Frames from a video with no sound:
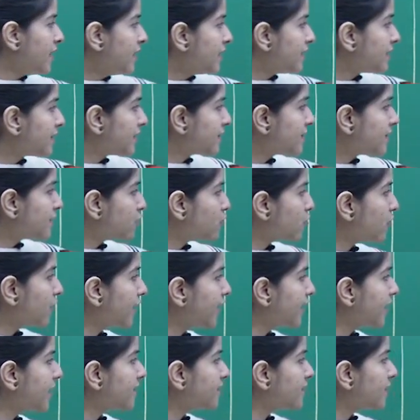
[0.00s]
This is
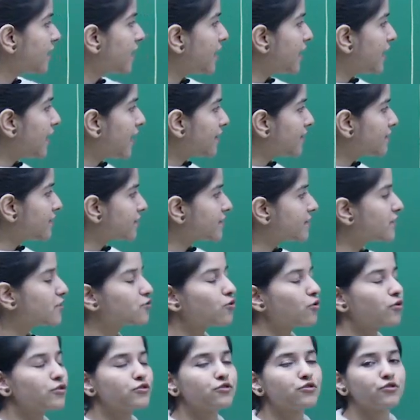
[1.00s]
donating 3 and this is
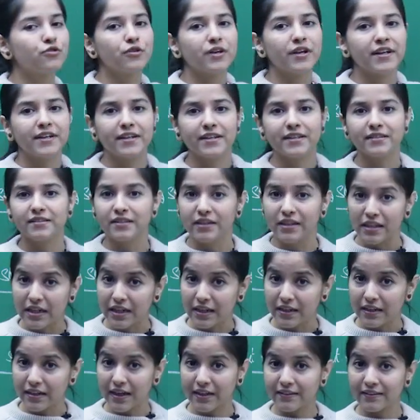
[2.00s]
also donating
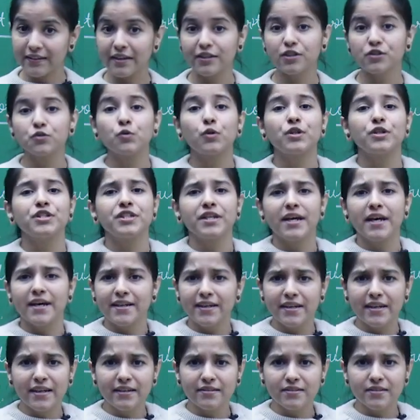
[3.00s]
3 and that is what
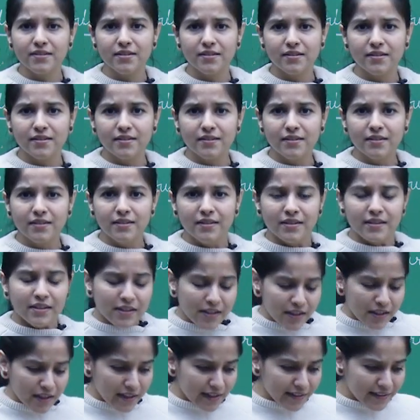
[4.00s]
sharing is.
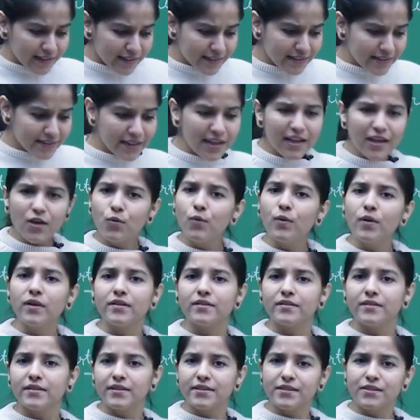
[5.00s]
It is
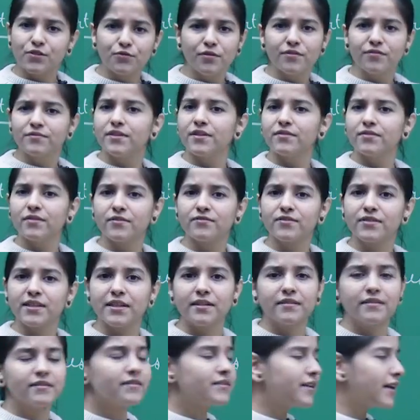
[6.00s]
equal, it is
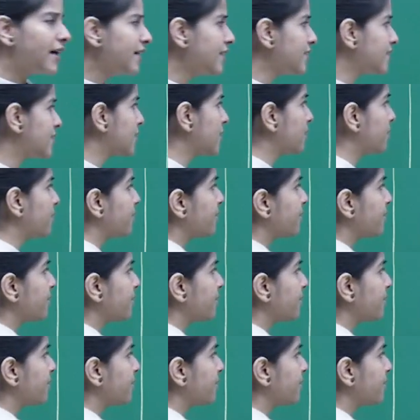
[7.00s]
50-50, right?